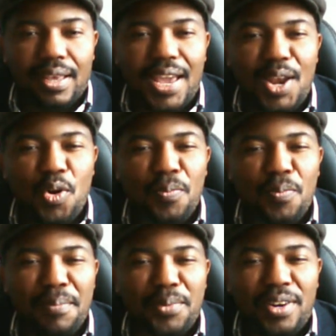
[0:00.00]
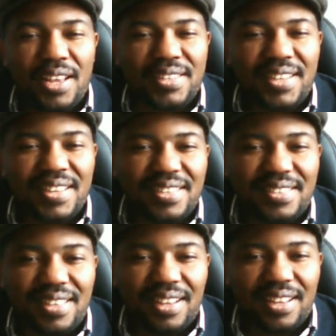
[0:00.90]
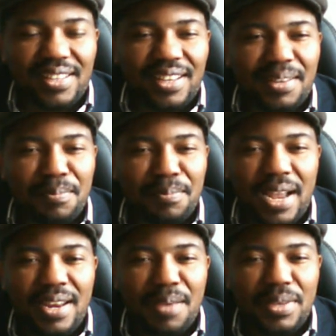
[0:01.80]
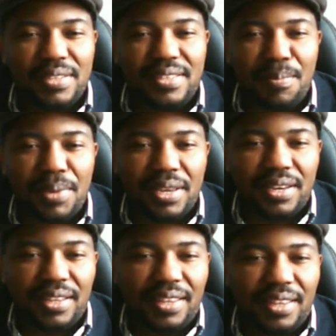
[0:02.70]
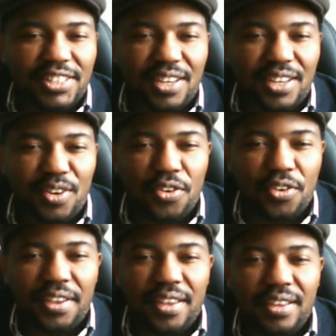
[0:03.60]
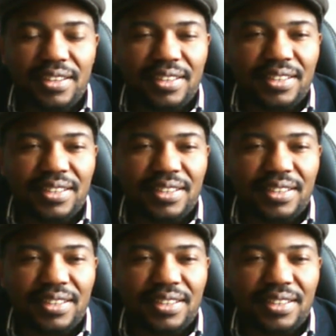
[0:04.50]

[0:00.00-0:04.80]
Hello, my brothers and sisters. My name is Zebedi Ejikekorie.